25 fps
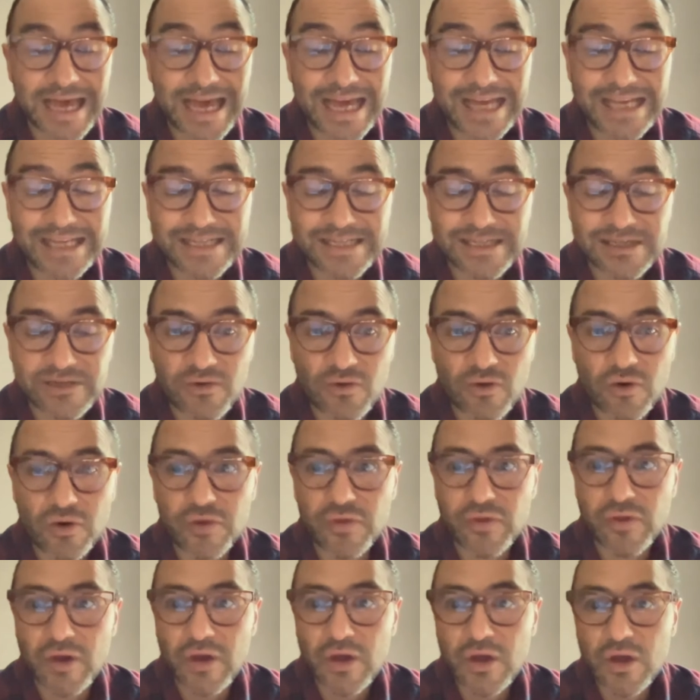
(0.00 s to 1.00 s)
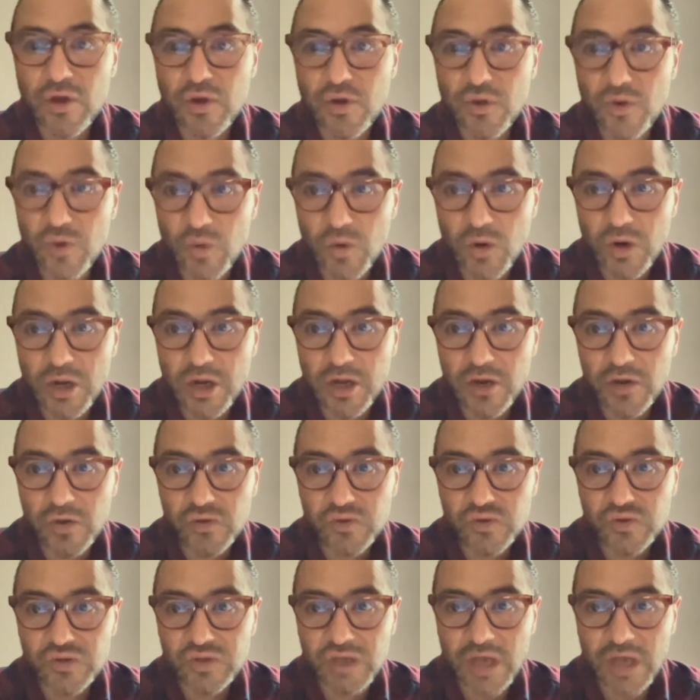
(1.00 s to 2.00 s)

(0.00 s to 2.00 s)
steroid nucleus